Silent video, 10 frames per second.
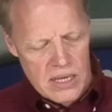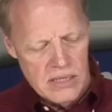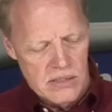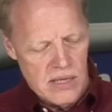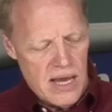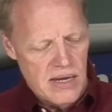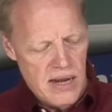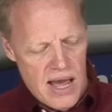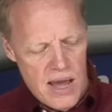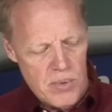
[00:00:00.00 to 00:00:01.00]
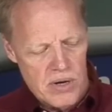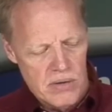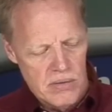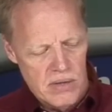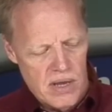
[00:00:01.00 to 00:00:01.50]
inside
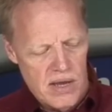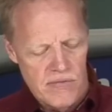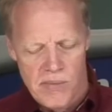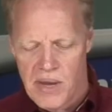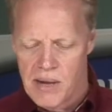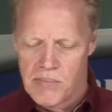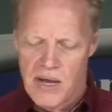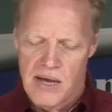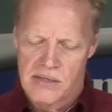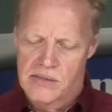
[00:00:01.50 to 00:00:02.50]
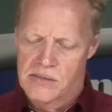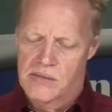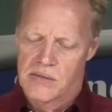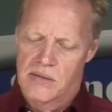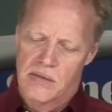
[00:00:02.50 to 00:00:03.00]
diameter of the matte box
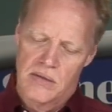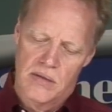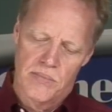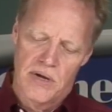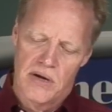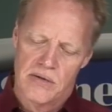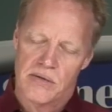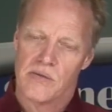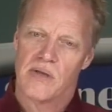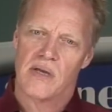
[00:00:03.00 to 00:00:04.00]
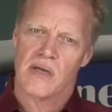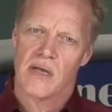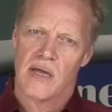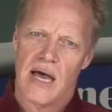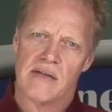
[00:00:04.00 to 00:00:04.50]
compared to the
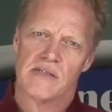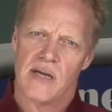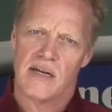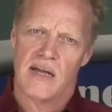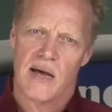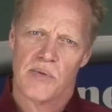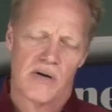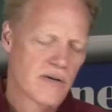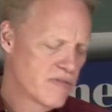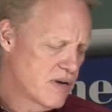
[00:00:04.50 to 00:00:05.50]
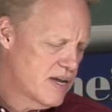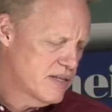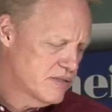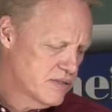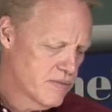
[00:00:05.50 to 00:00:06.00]
outside diameter of the
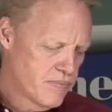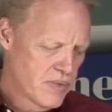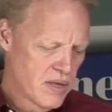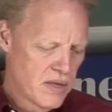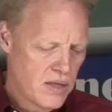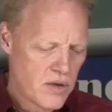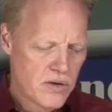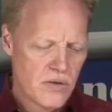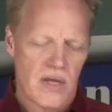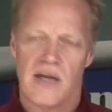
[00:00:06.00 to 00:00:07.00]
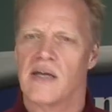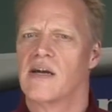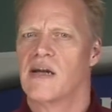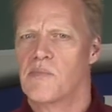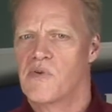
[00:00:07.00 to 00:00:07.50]
lens. You can do that in
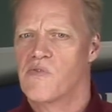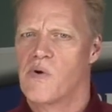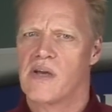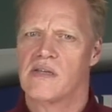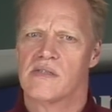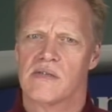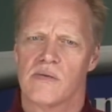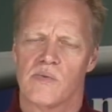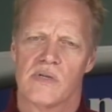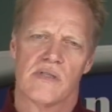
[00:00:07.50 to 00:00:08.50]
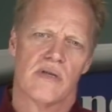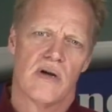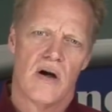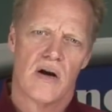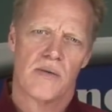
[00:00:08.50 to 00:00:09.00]
a number of ways with
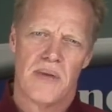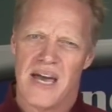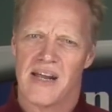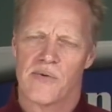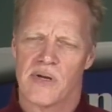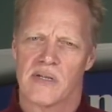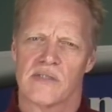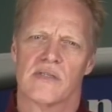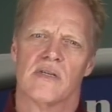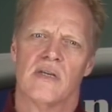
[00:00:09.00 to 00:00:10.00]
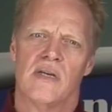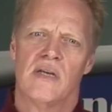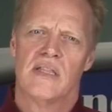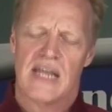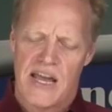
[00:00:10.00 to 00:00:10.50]
hard matting rings.
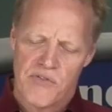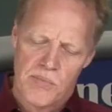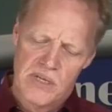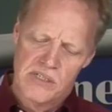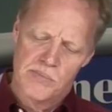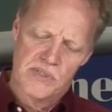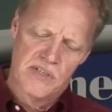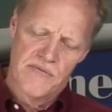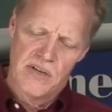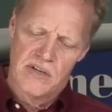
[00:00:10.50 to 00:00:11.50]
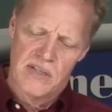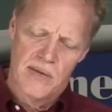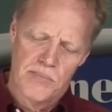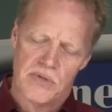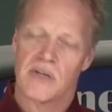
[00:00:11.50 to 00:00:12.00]
that have to be specific to
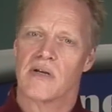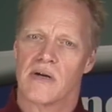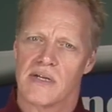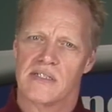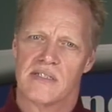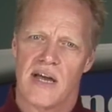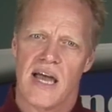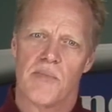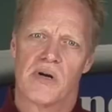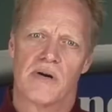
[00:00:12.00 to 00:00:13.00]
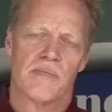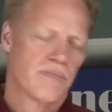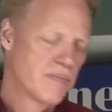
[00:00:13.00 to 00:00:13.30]
that particular lens diameter.